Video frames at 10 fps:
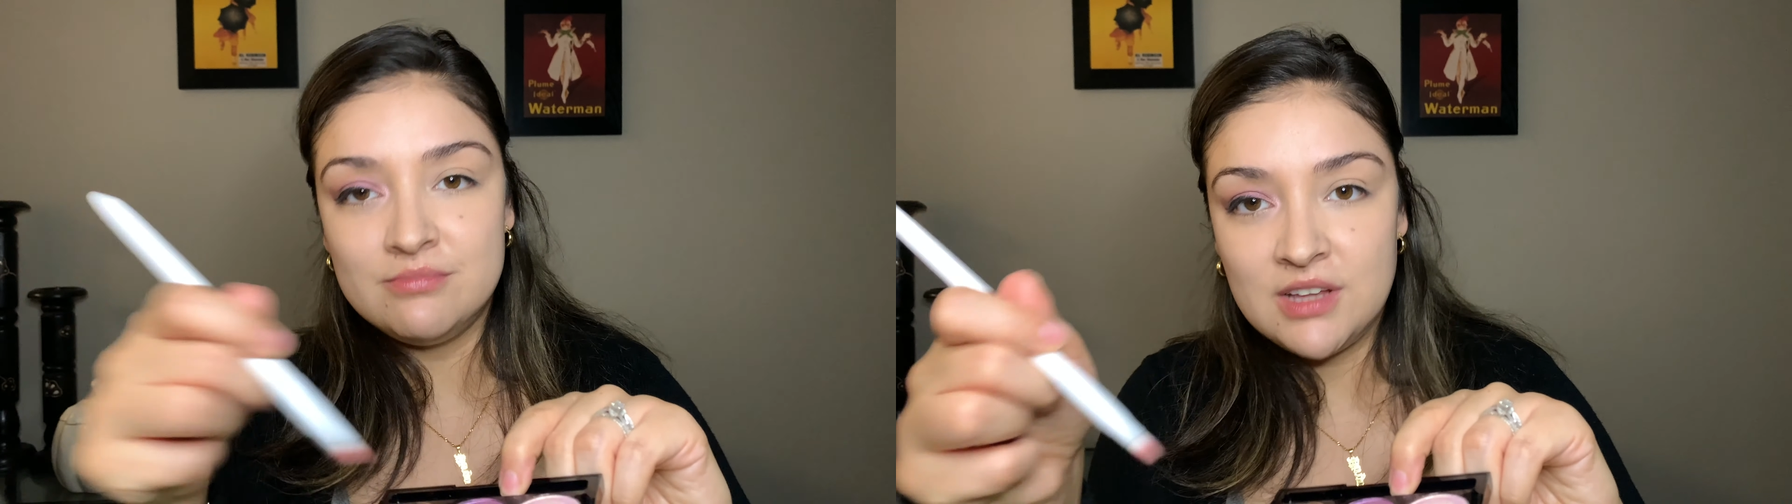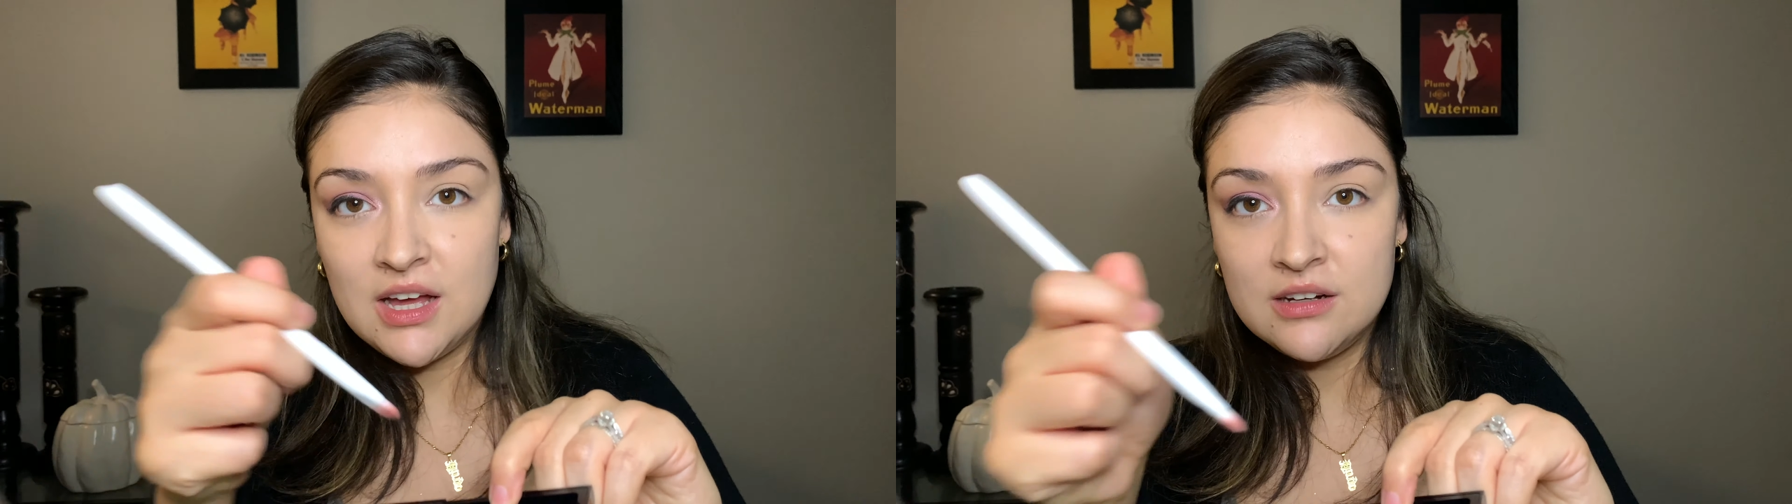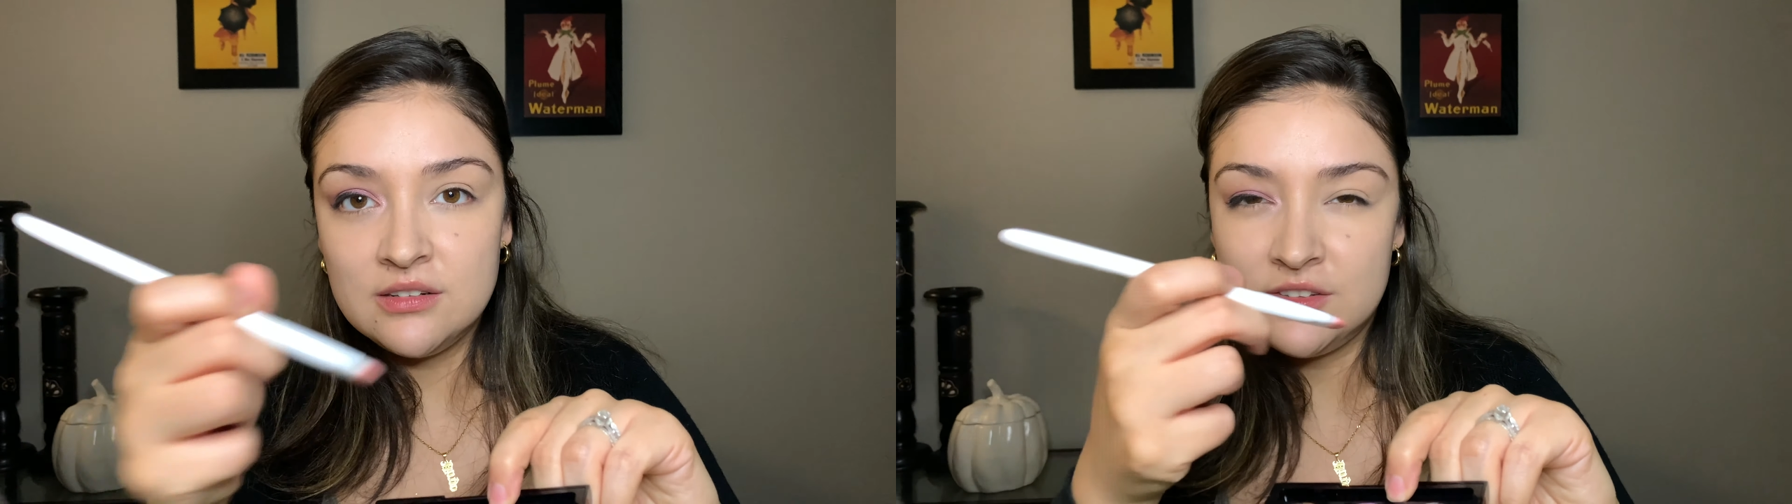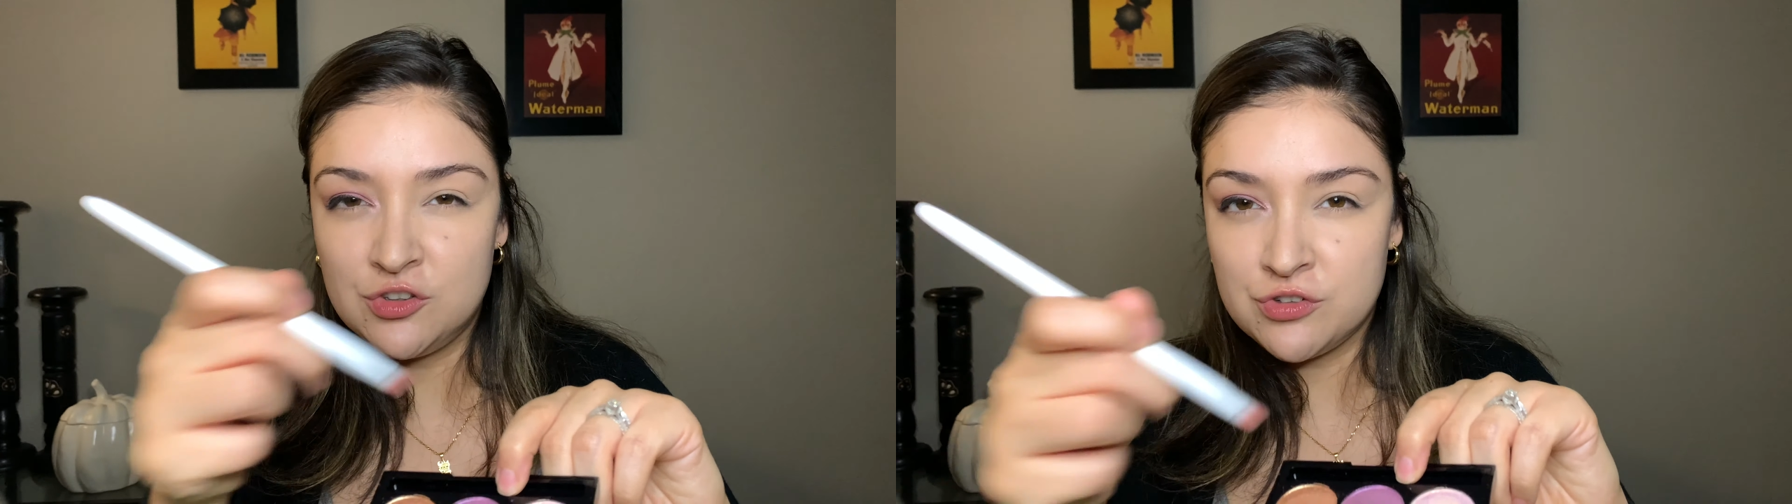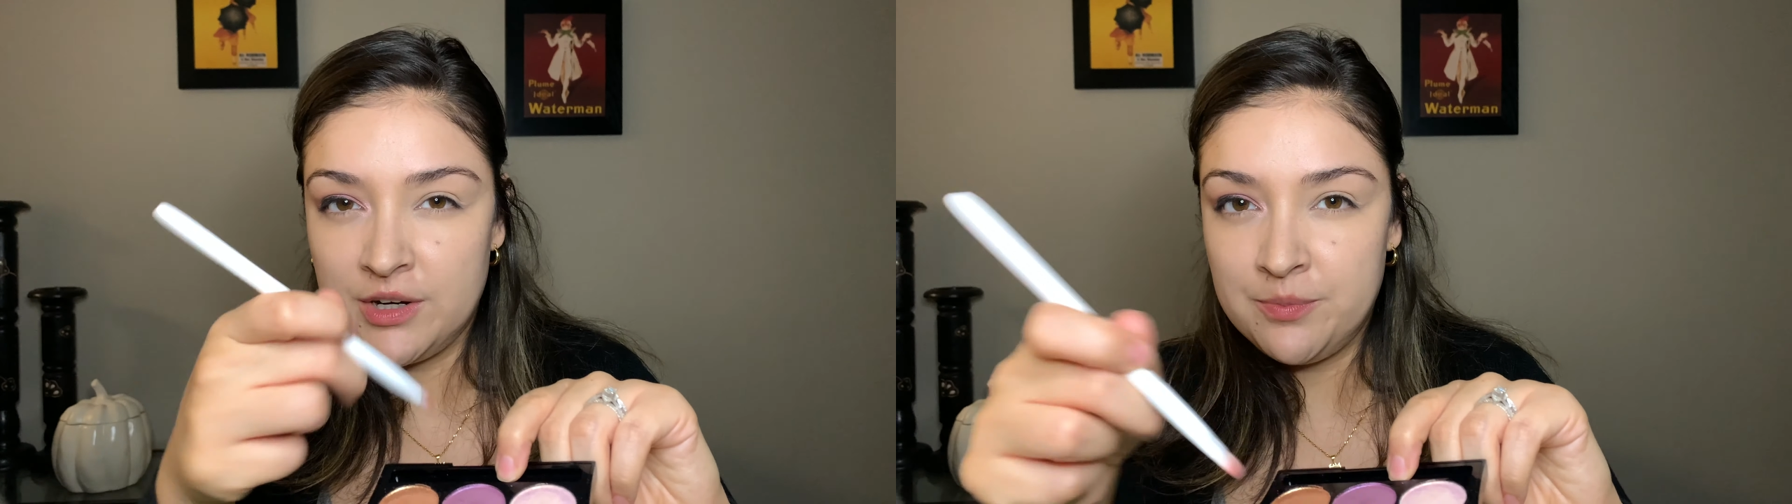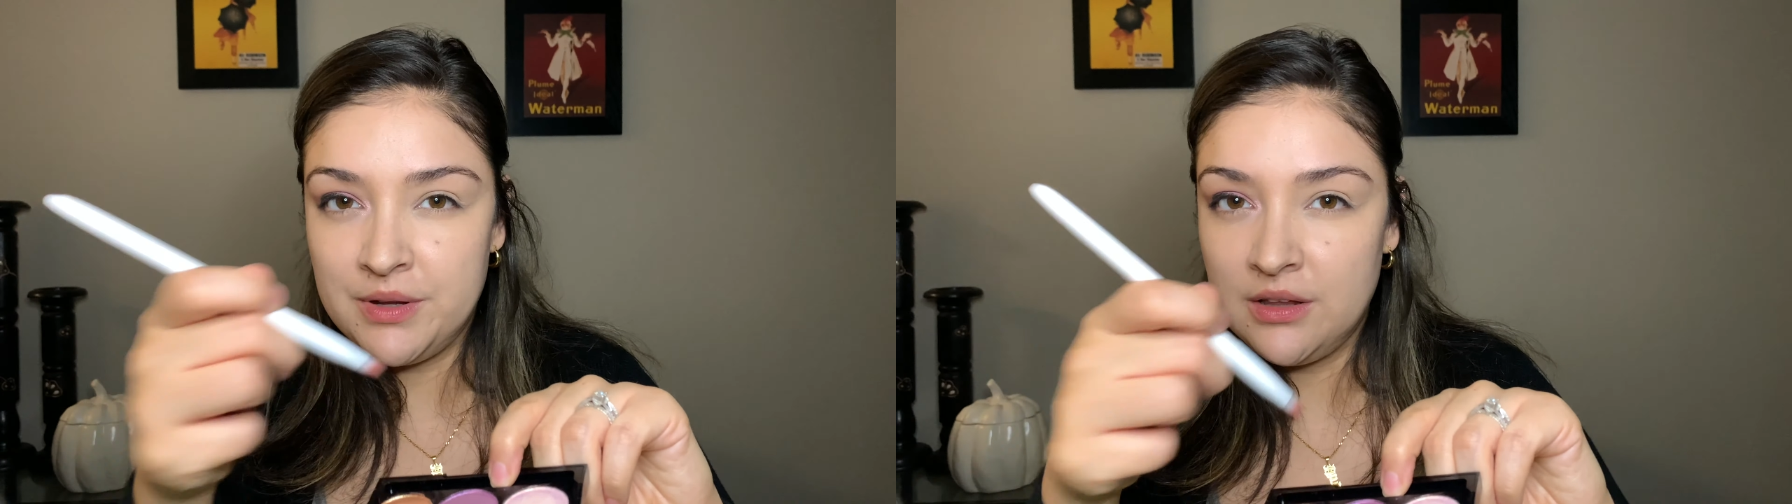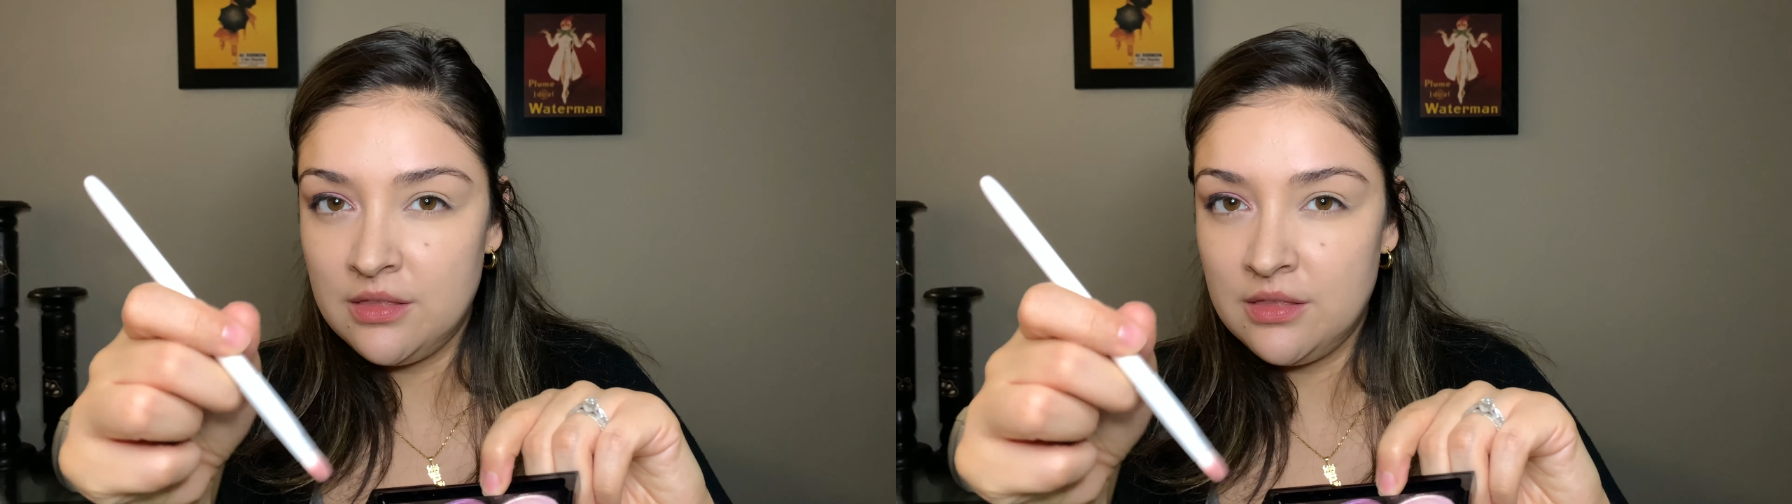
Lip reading: kind of scraping